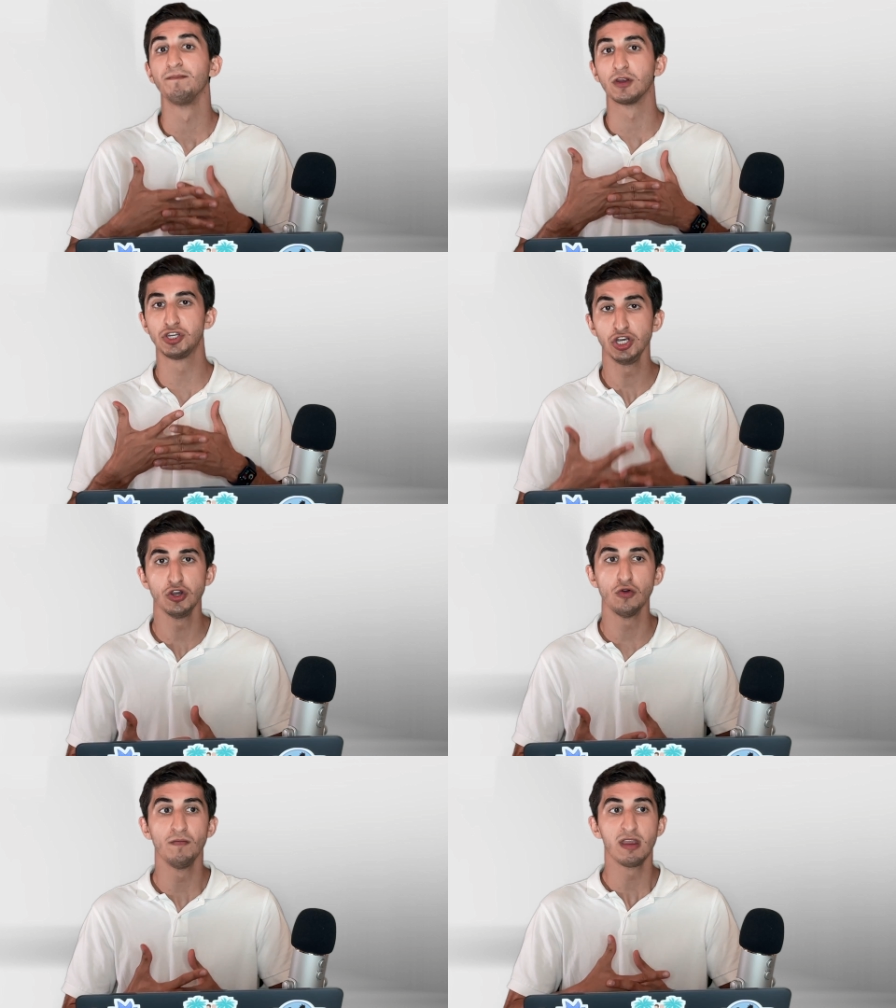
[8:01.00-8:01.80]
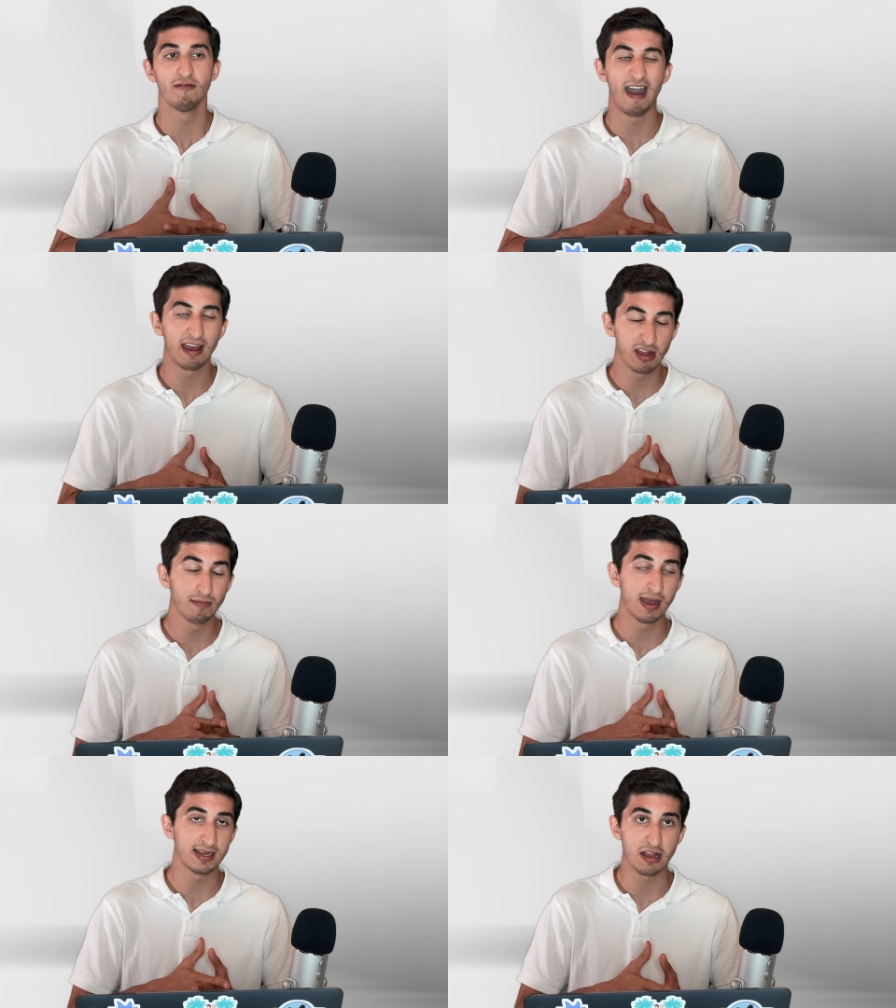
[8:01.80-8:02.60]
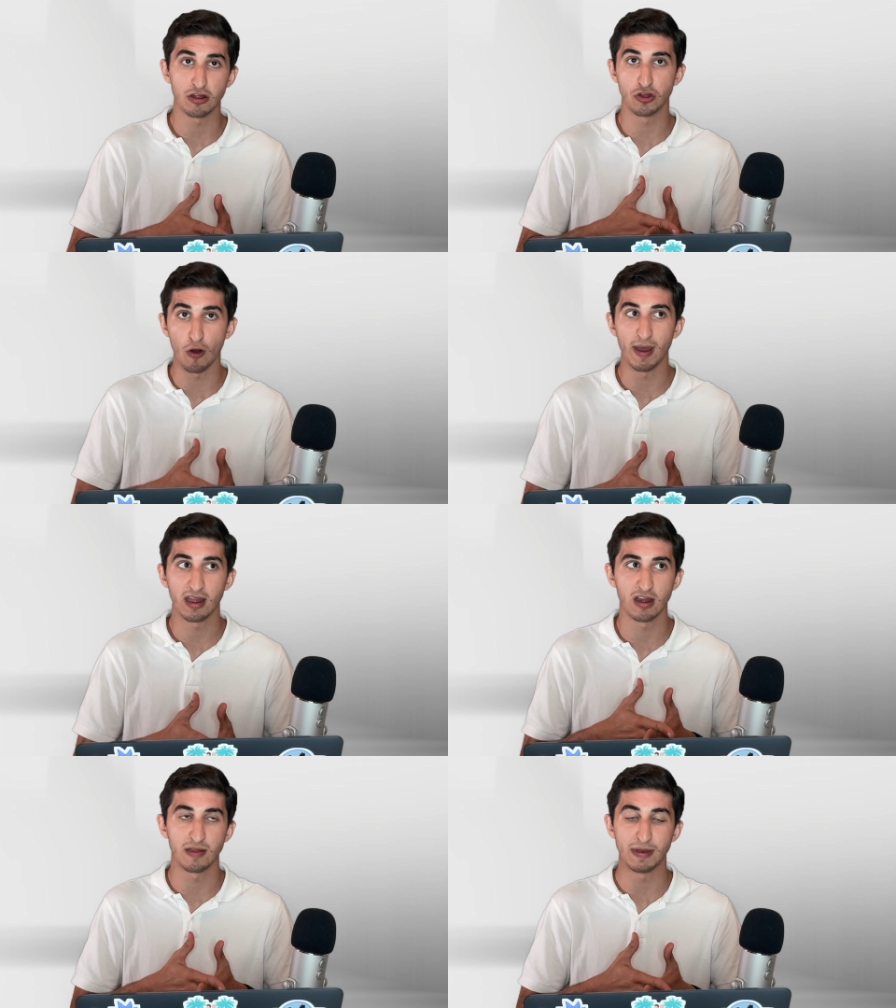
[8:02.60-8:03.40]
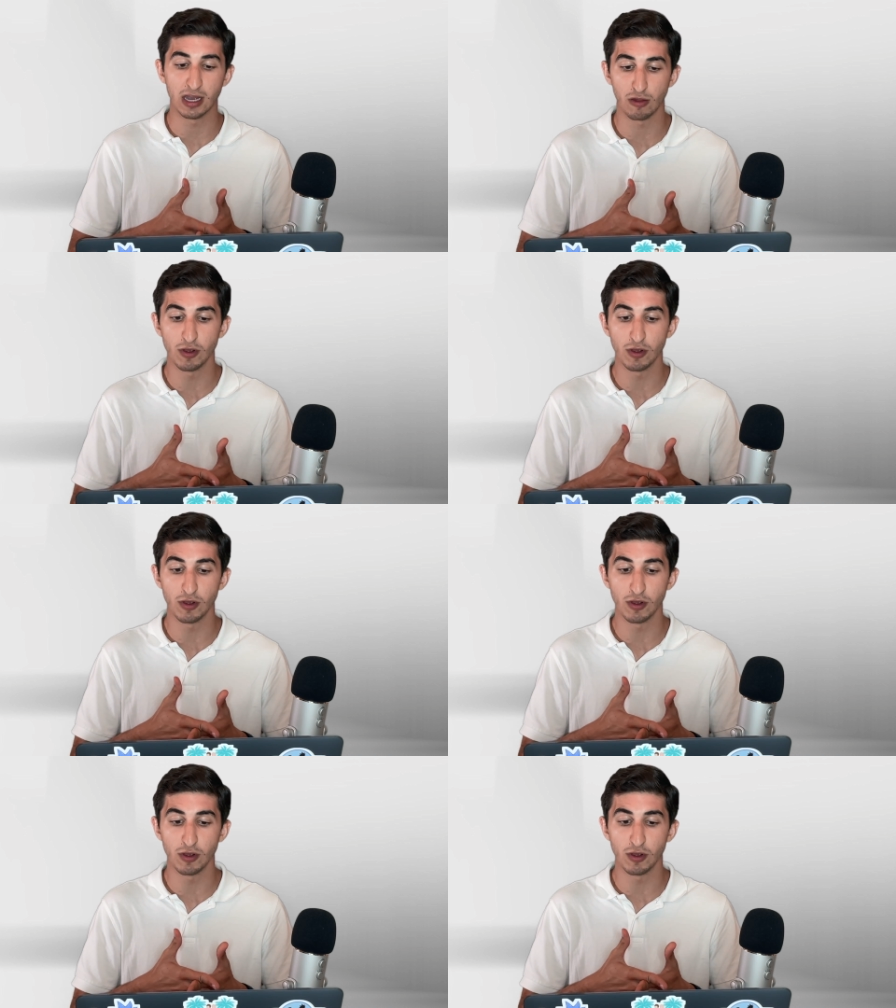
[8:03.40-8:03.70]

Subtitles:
2, vaccine mandates don't make sense because we